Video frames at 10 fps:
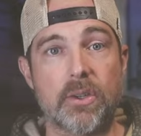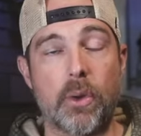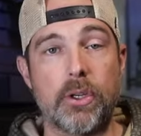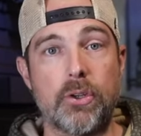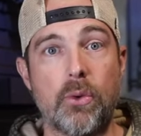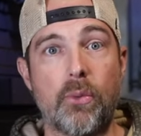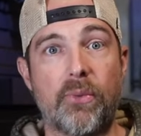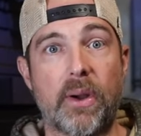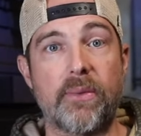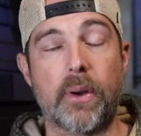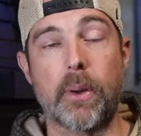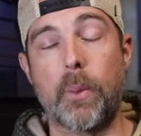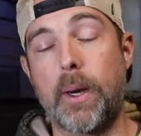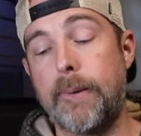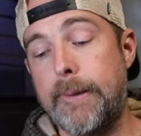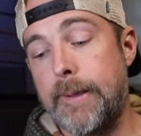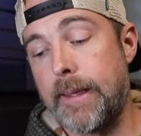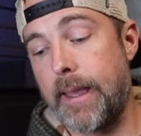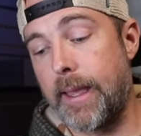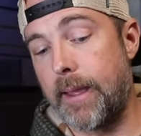going to do very, very well,
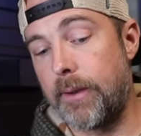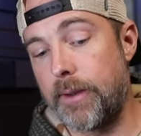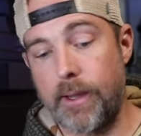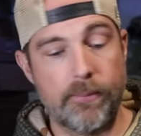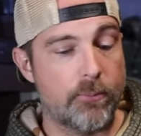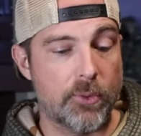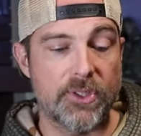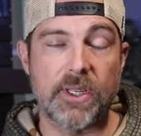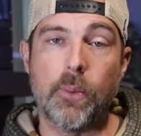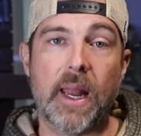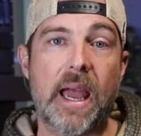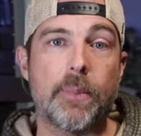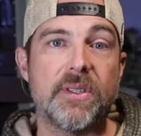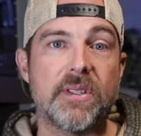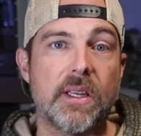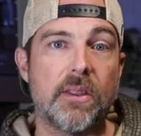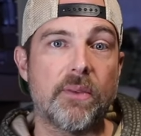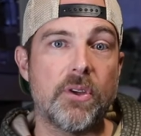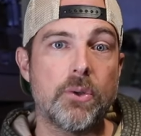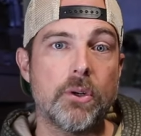and we'll see what happens in the
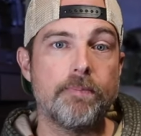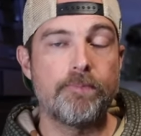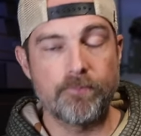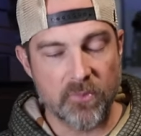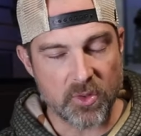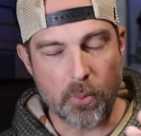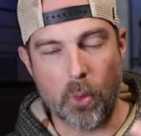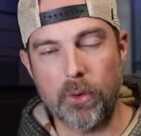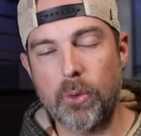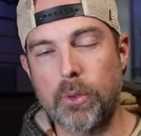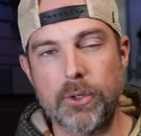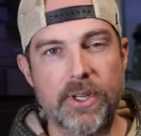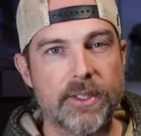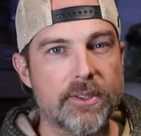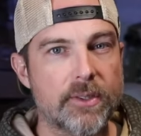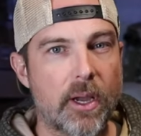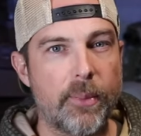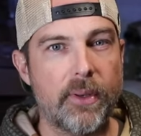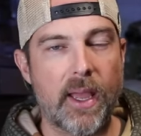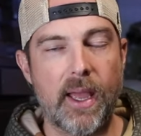future. It's more torture tests
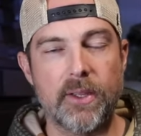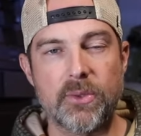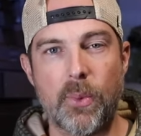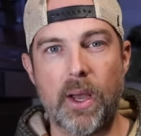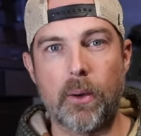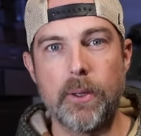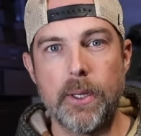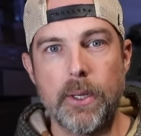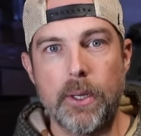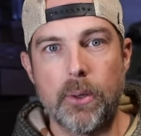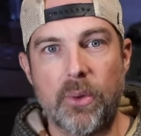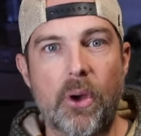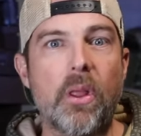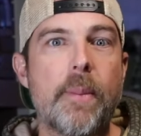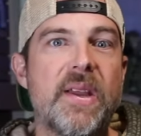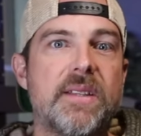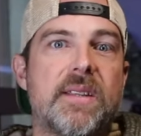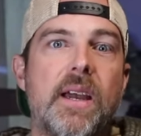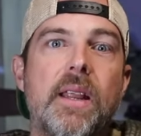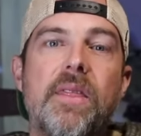coming as well. With all that being
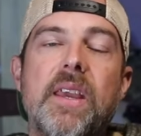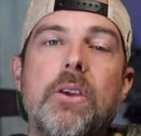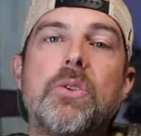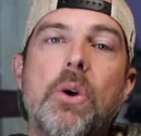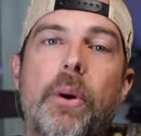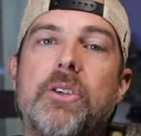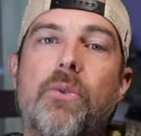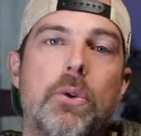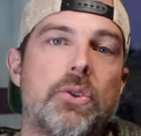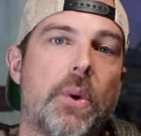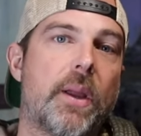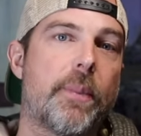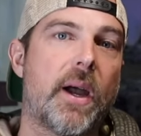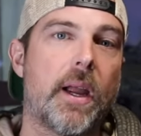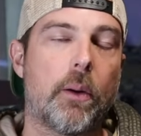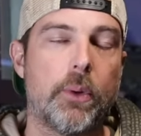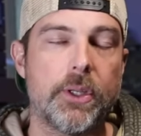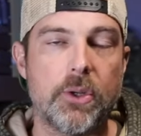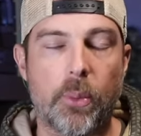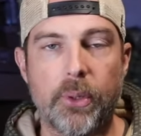said, thank you so much for swinging by. I really
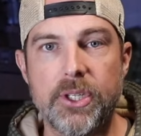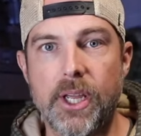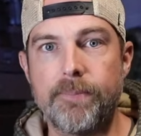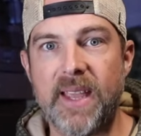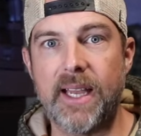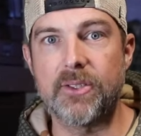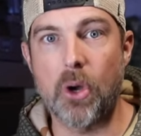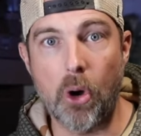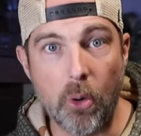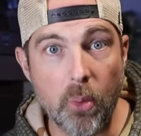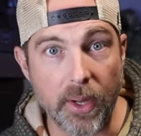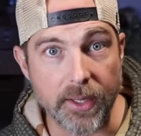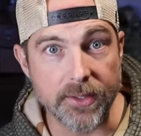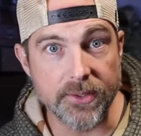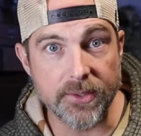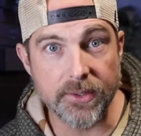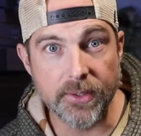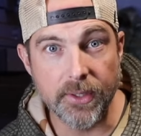do appreciate it. As always,